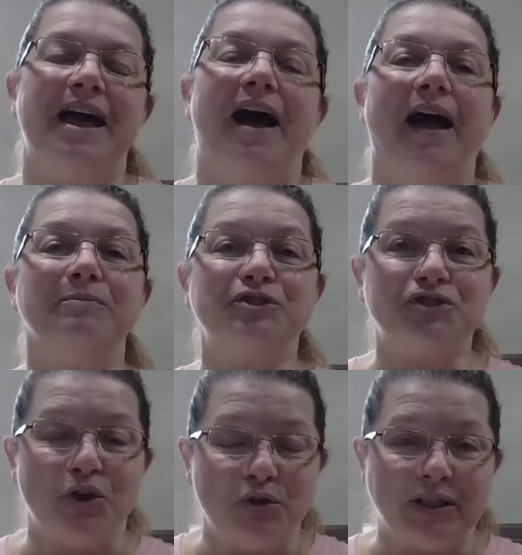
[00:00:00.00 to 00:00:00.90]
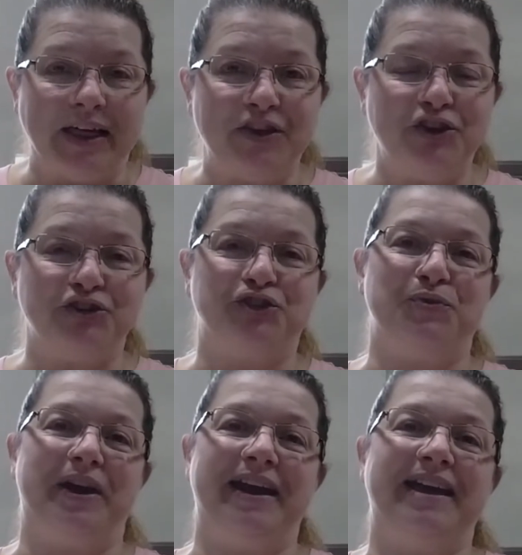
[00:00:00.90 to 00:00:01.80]
I'm so glad that you're
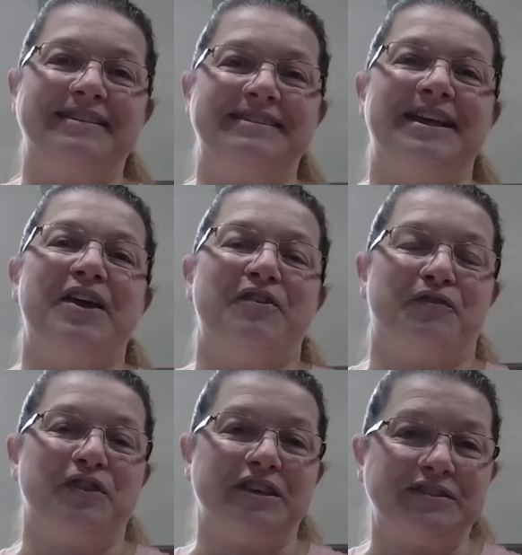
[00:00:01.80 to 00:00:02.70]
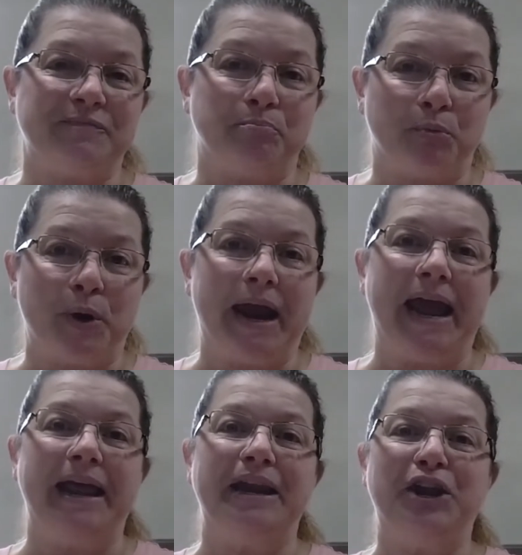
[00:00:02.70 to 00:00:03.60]
joining us for this
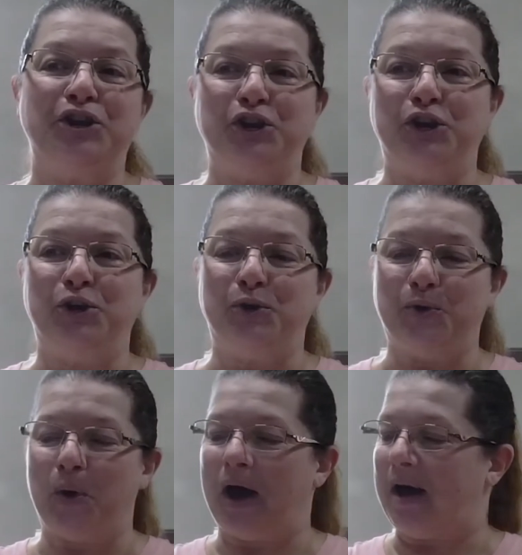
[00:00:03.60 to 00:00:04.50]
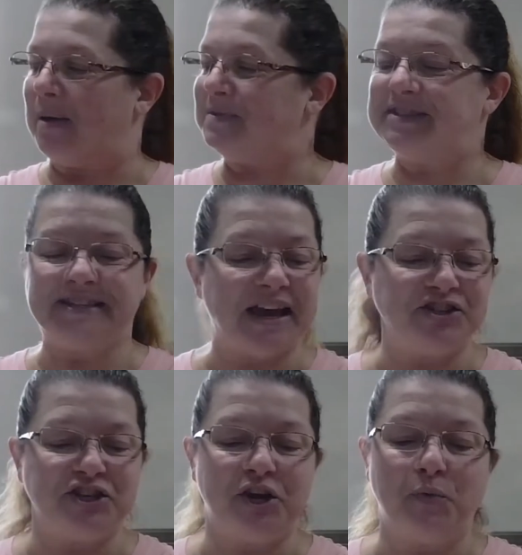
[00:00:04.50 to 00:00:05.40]
brand new um,
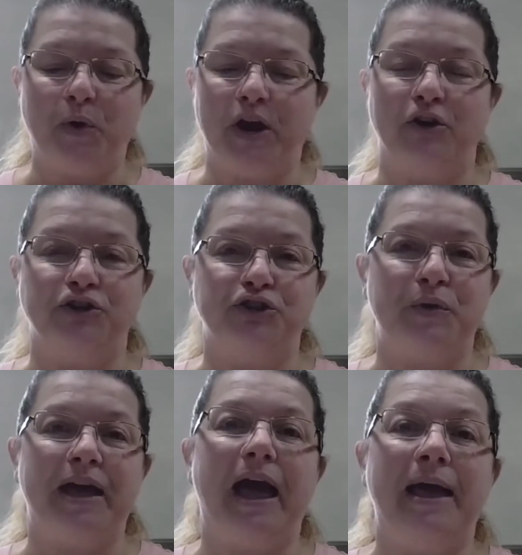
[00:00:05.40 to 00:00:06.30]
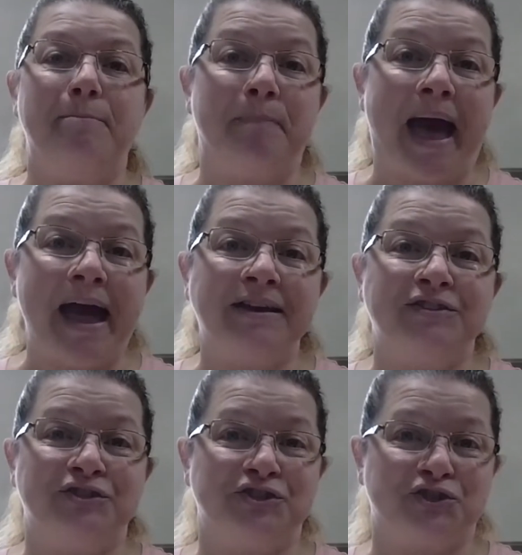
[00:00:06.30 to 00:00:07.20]
session. We are doing a back to
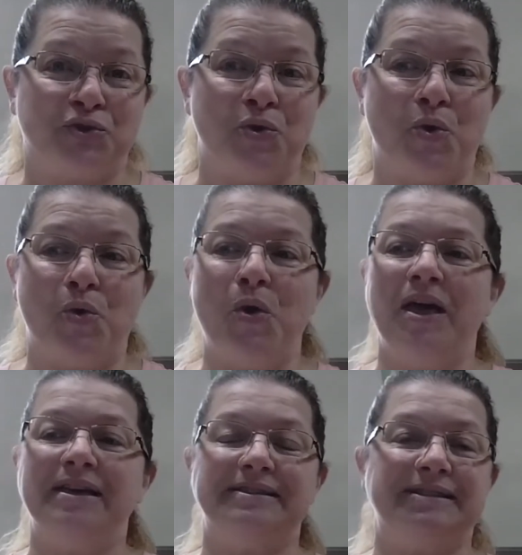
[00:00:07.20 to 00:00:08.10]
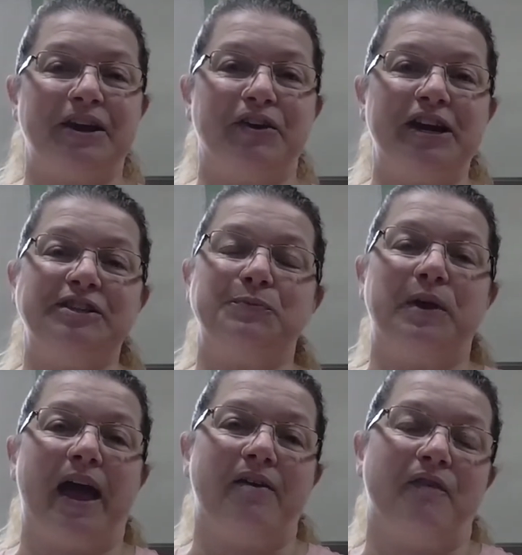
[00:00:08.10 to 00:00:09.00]
school series. We
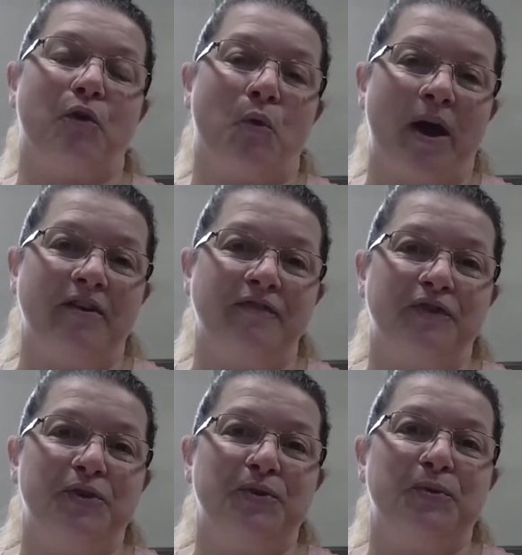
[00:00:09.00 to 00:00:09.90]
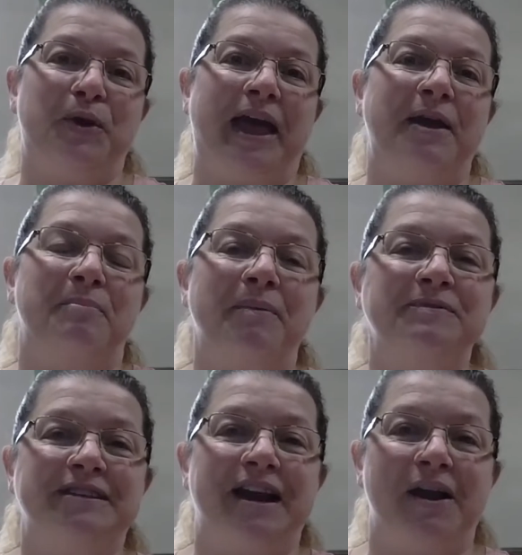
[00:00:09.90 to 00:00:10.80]
have quite a few cake pops
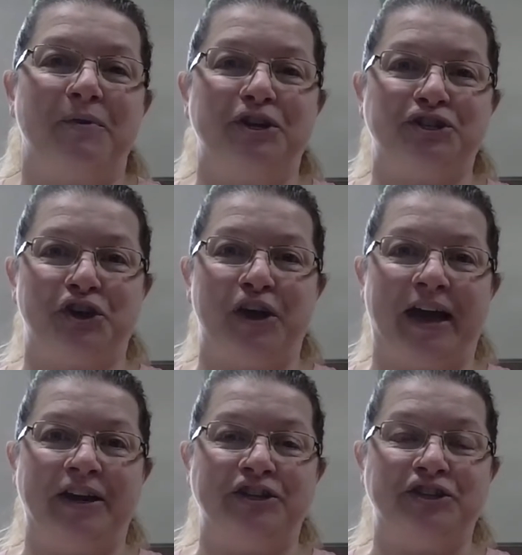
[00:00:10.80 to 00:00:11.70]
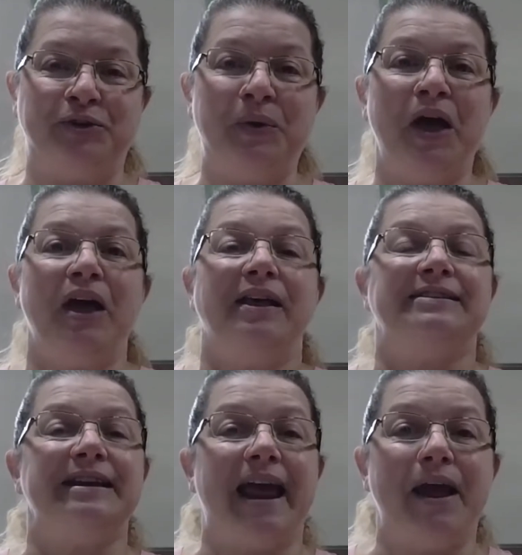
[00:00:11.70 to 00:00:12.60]
that I want to show you how to do.
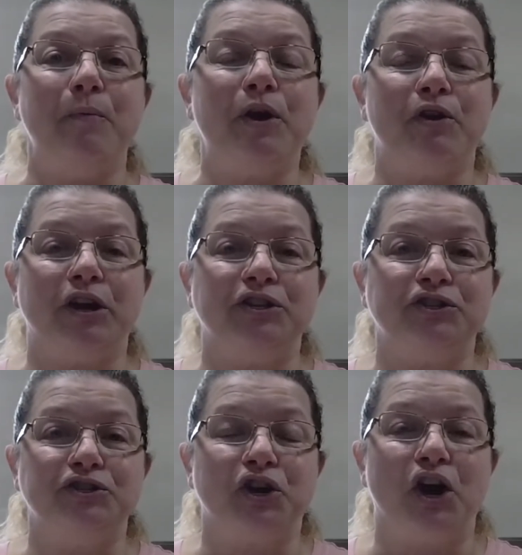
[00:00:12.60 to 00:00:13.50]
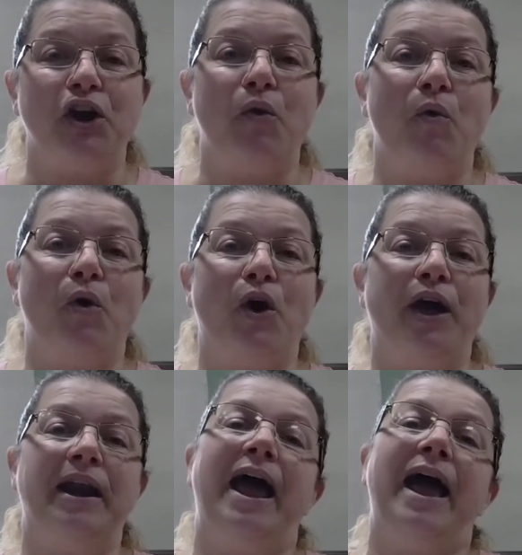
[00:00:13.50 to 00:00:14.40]
Today we are going to start on